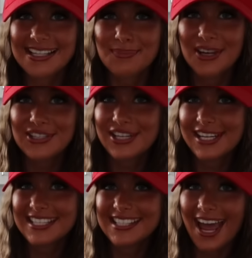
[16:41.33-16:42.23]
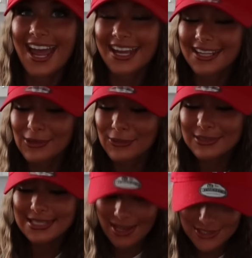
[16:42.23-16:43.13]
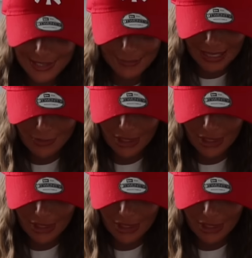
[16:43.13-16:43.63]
is my cheesecake all done. So I'm now